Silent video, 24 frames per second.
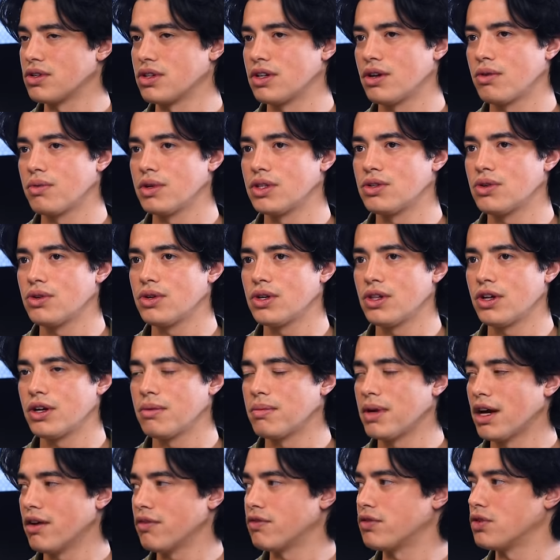You know, we talk a lot
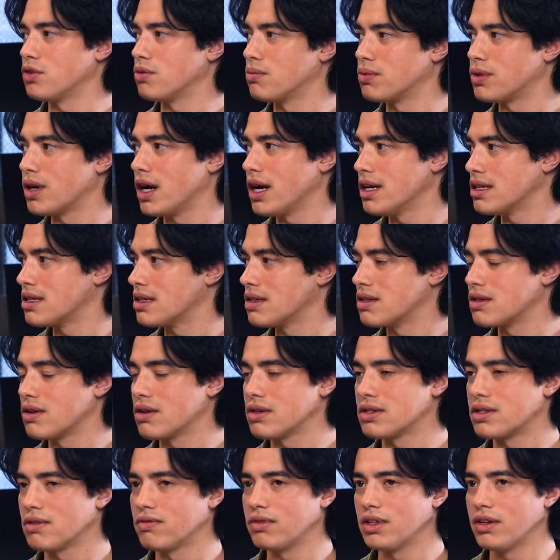about fuel prices,
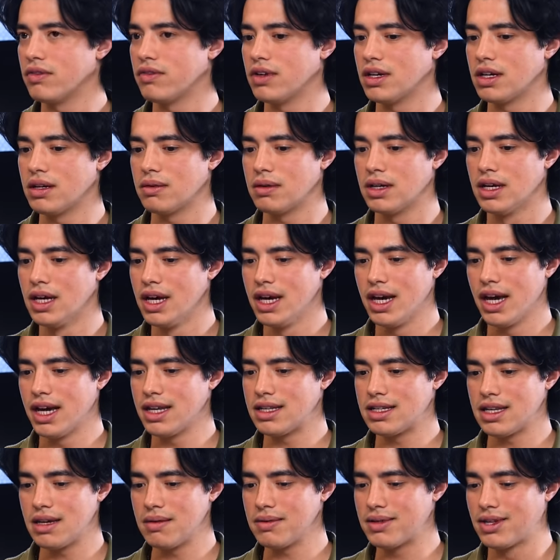cost of living, and
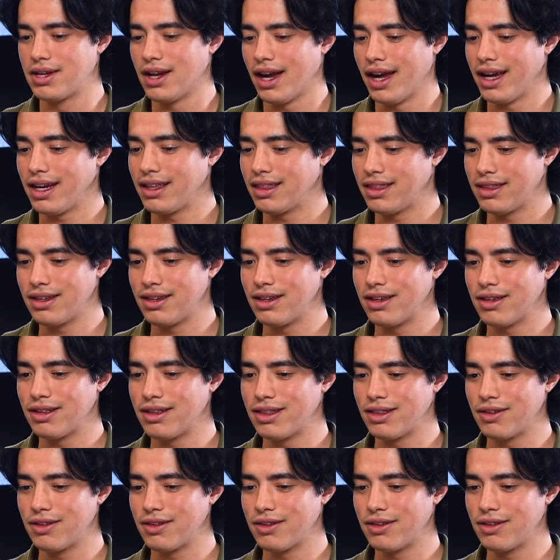it seems like the,